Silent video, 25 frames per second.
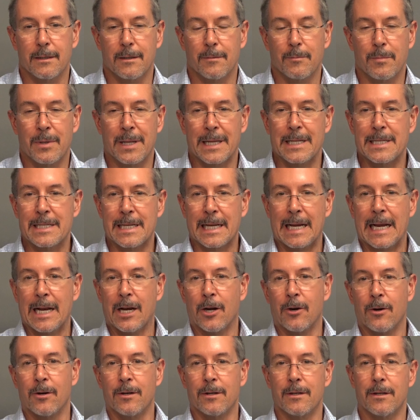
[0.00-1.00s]
planting
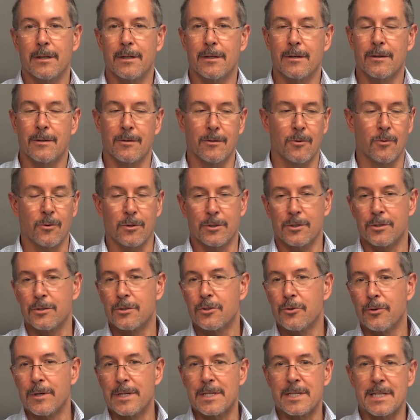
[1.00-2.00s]
hair or
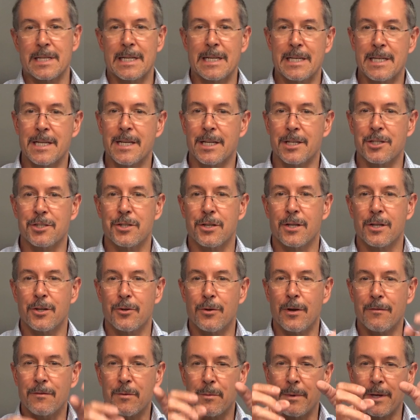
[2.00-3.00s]
trees in a ditch,
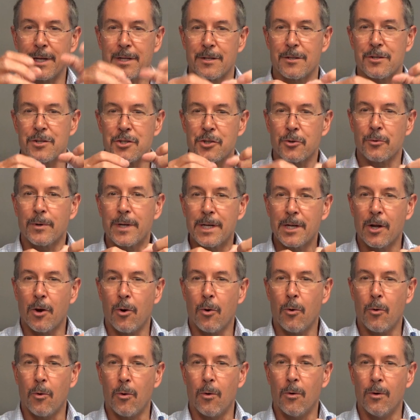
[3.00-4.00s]
you have to make a discrete
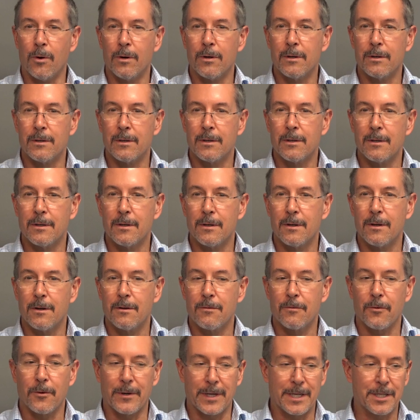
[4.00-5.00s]
hole
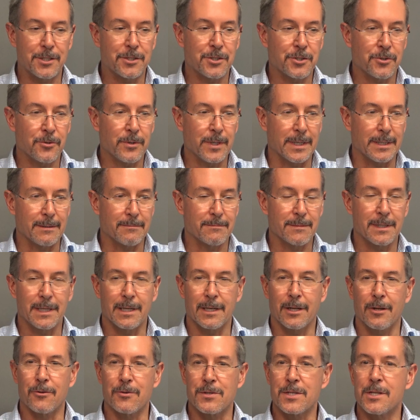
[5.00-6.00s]
for each tree that
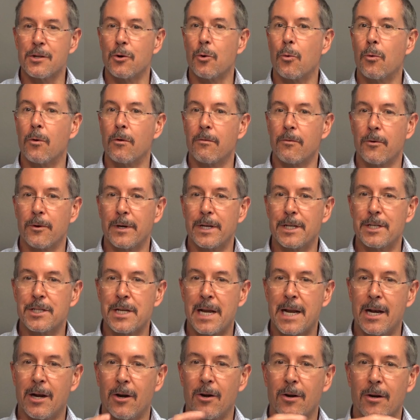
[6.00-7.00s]
goes in or for each
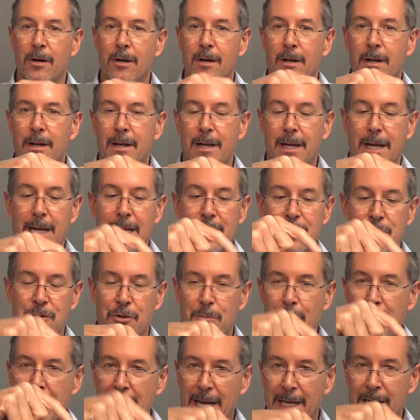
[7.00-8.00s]
hair. And so you
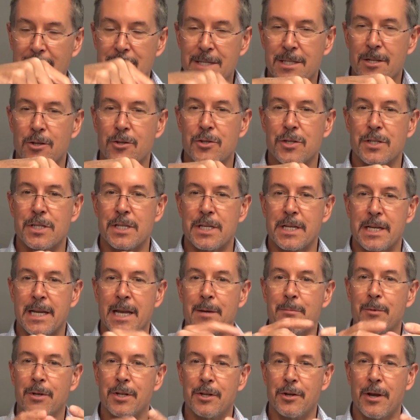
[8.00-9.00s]
pack it as closely as you
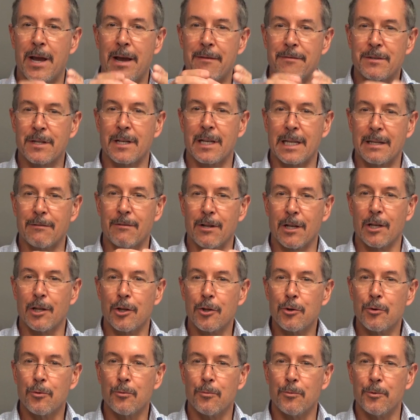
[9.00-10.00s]
can, but you have to leave a
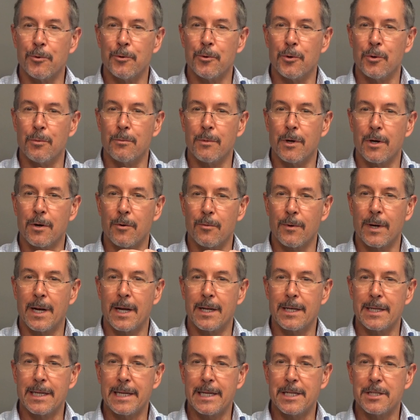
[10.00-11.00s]
little room
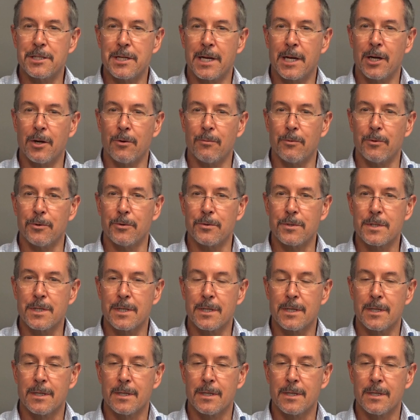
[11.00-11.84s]
around each hair root